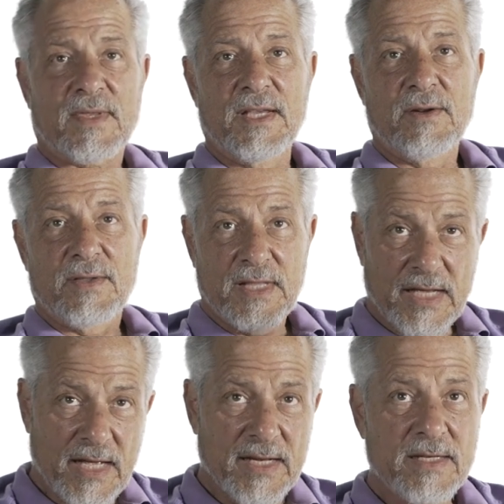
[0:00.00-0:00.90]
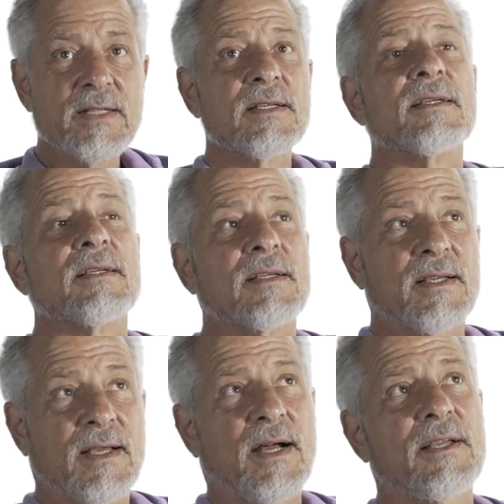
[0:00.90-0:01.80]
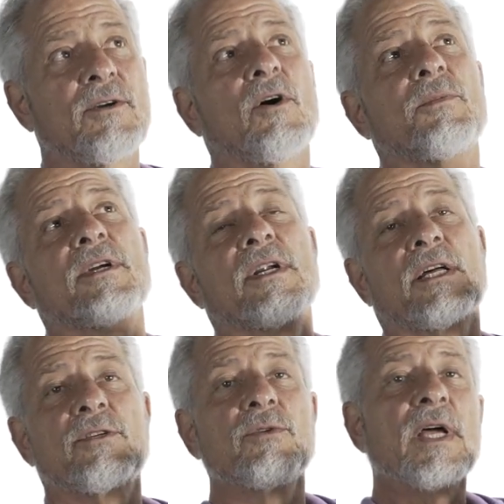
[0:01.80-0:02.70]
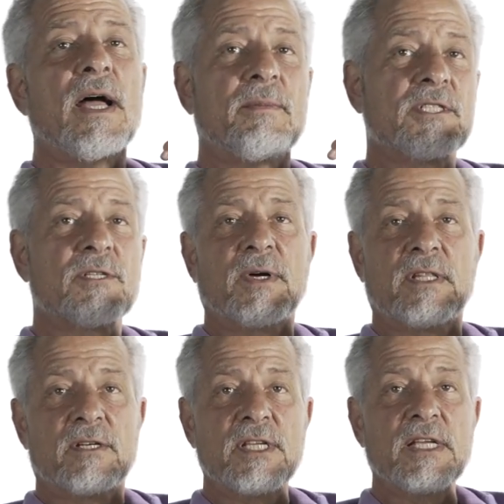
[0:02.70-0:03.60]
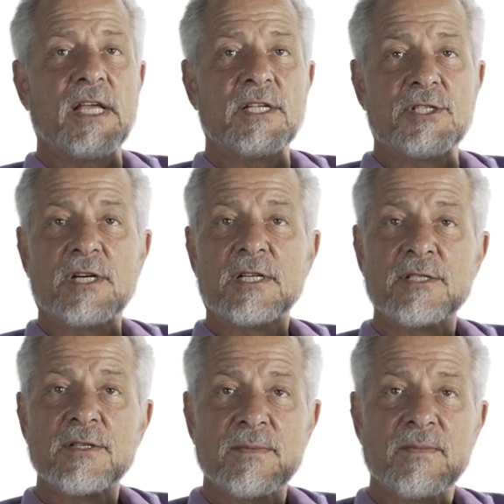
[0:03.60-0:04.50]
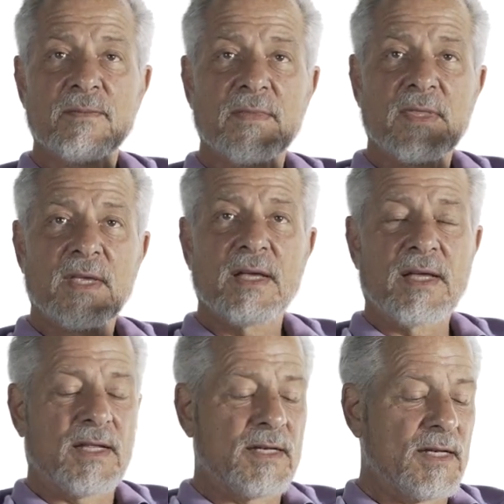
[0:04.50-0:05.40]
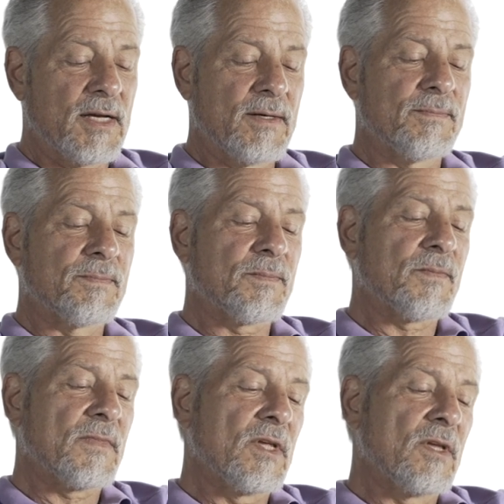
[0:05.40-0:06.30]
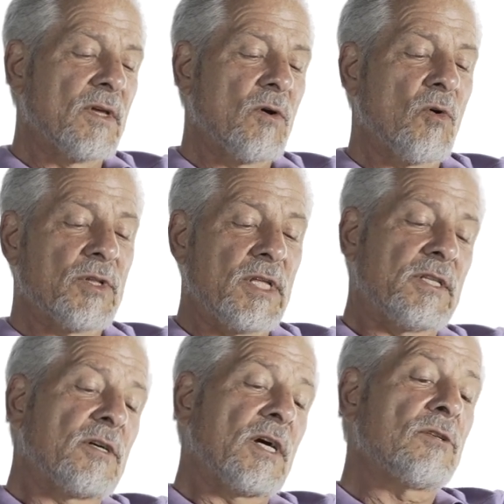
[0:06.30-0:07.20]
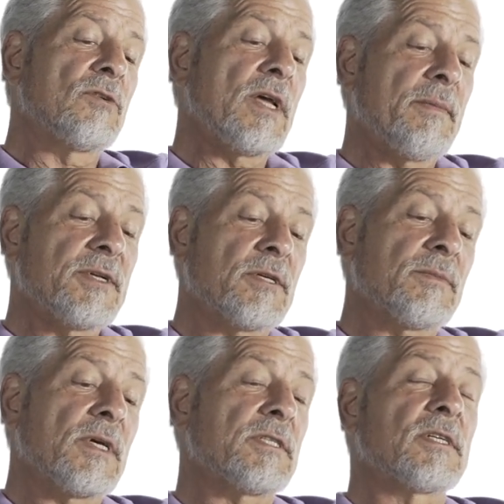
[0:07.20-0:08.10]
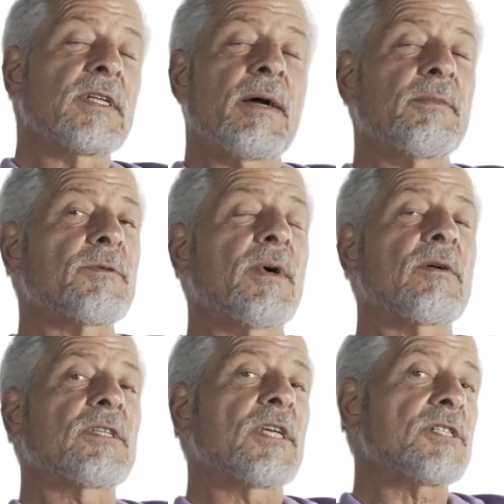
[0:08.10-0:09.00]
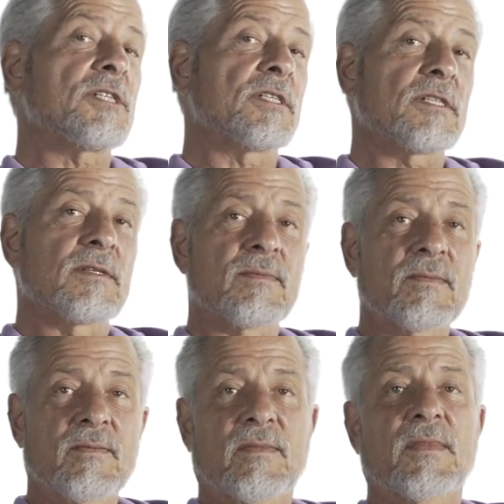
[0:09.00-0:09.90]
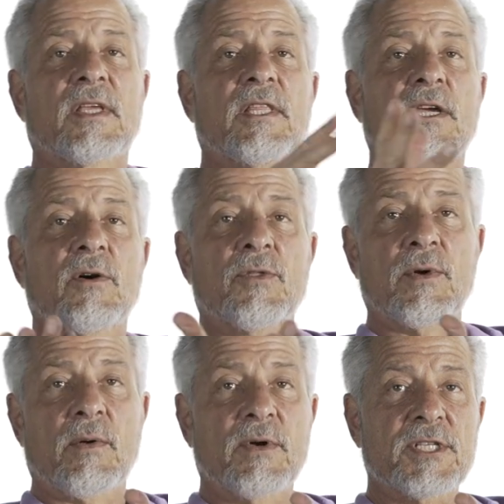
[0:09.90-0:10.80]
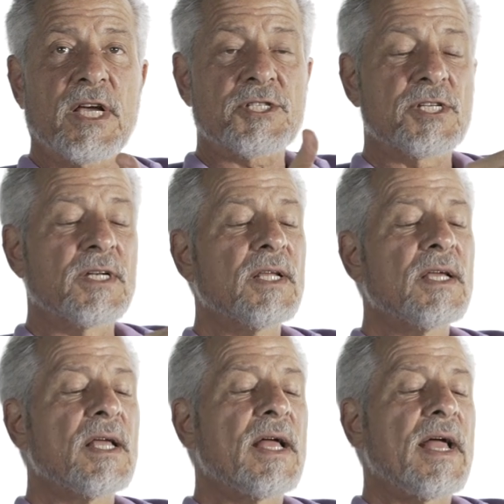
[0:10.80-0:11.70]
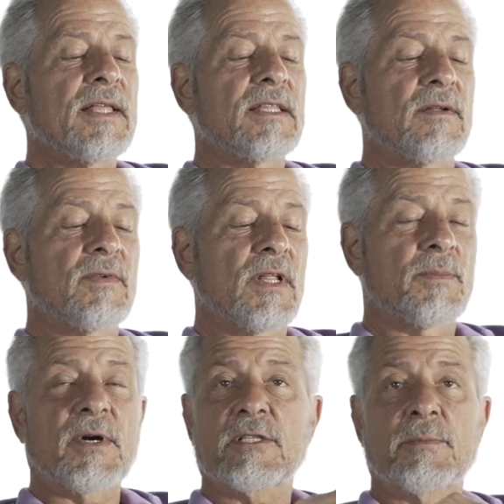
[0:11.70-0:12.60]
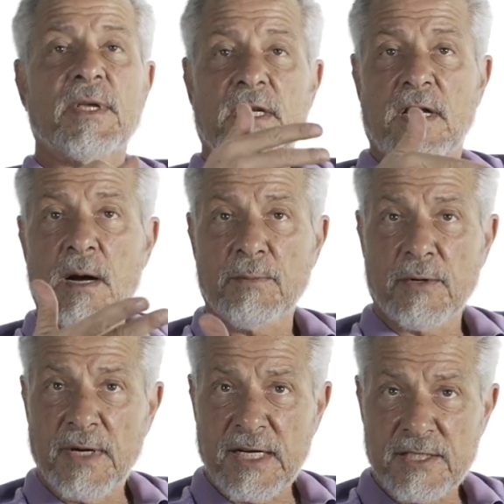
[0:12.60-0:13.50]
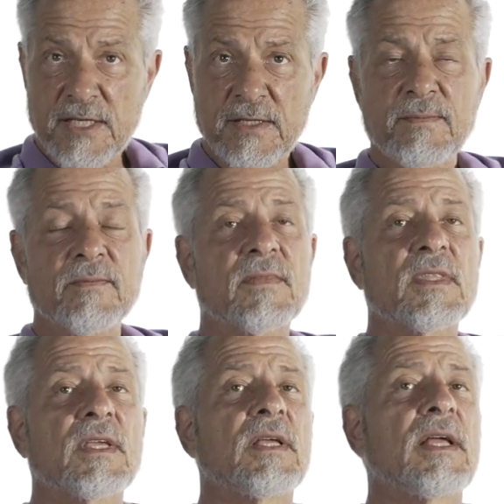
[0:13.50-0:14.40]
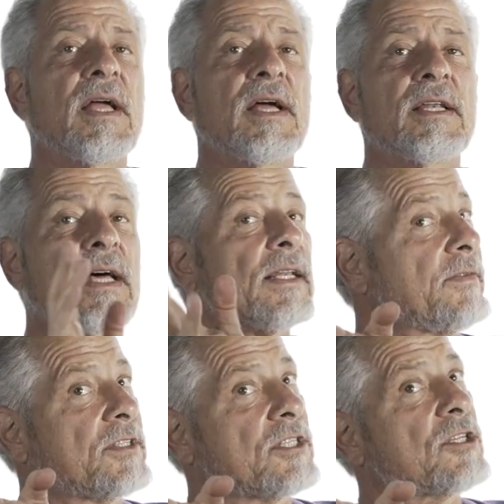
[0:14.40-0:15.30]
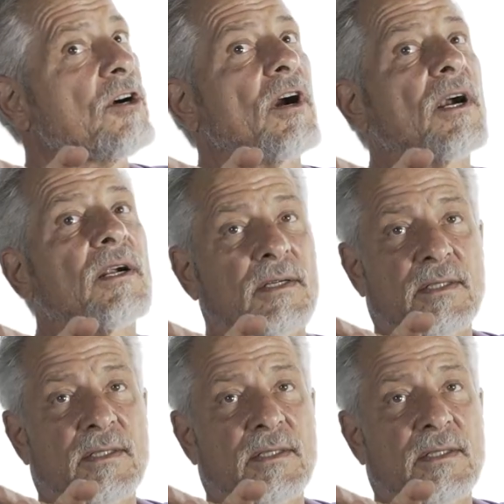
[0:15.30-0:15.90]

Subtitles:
In the end, you hope they're not too damaged by their teenage years, and or that they're not too damaged. Sometimes they're damaged by recessions. They go through a recession, and the developer has to begin compromising, and that leaves a scar.